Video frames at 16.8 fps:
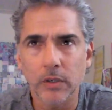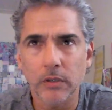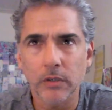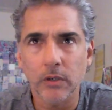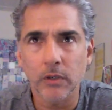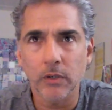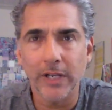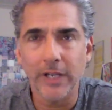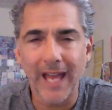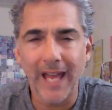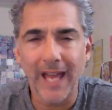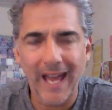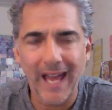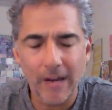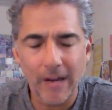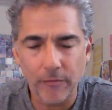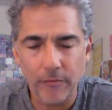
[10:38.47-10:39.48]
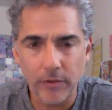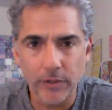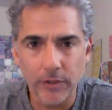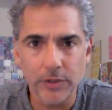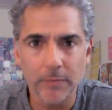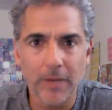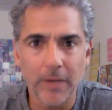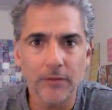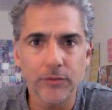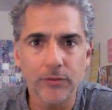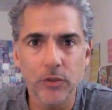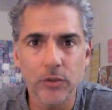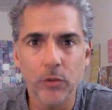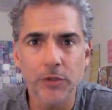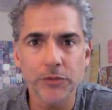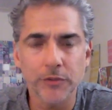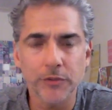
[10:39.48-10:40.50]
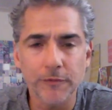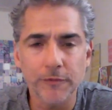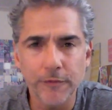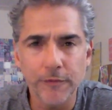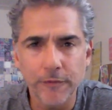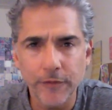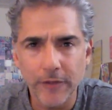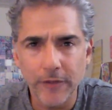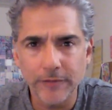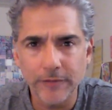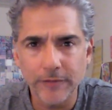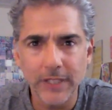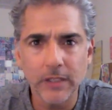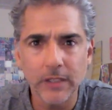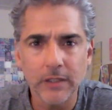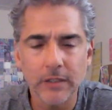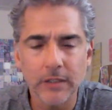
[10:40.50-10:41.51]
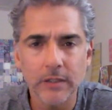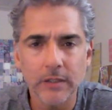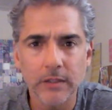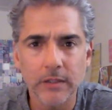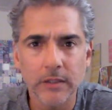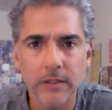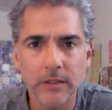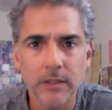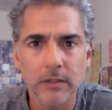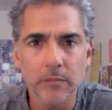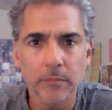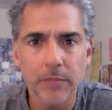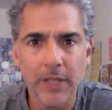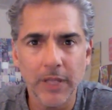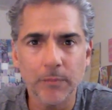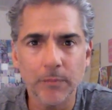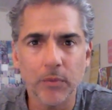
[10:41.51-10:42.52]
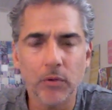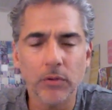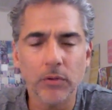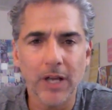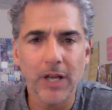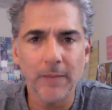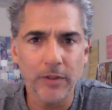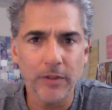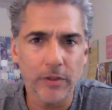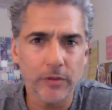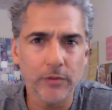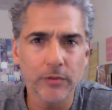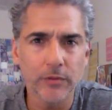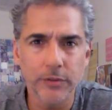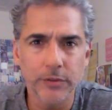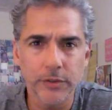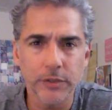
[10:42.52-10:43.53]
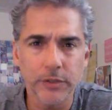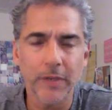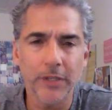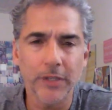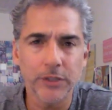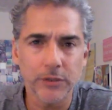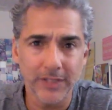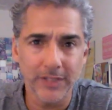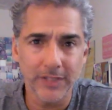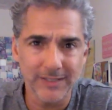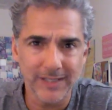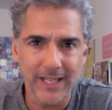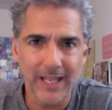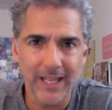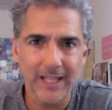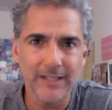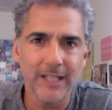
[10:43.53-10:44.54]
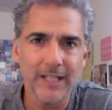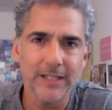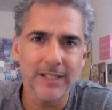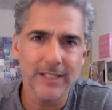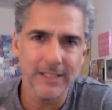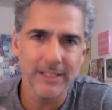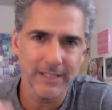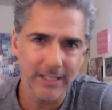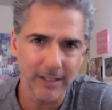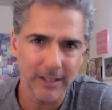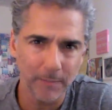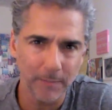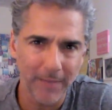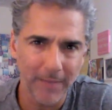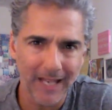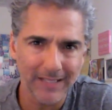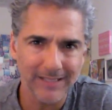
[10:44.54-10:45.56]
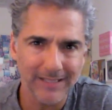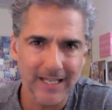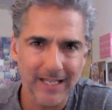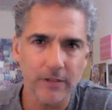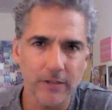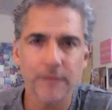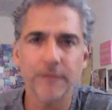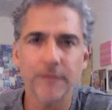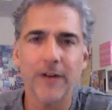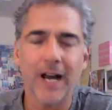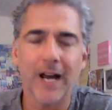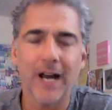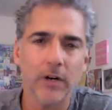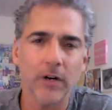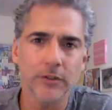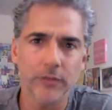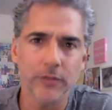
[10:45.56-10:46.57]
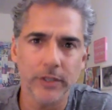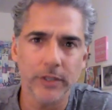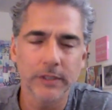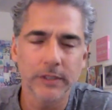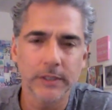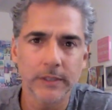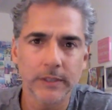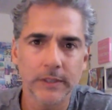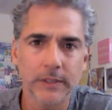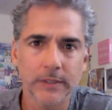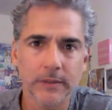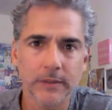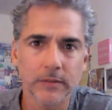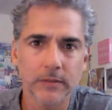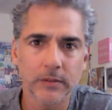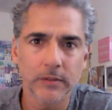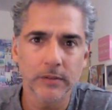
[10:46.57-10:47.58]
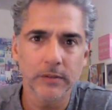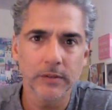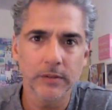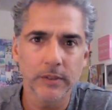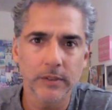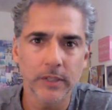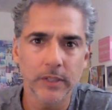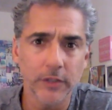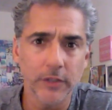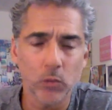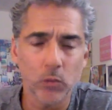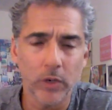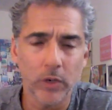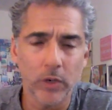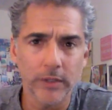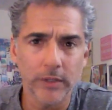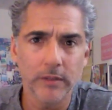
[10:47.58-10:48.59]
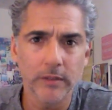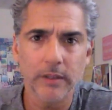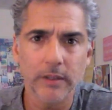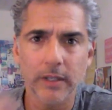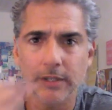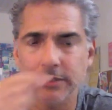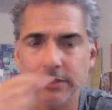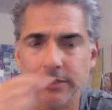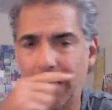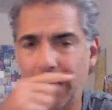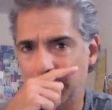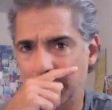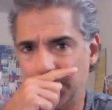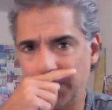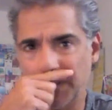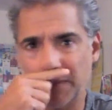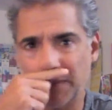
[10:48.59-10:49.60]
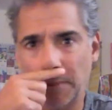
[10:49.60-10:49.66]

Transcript: on average about 250 people coming through the dispensary a day. They think they can max out at 500 in this one establishment.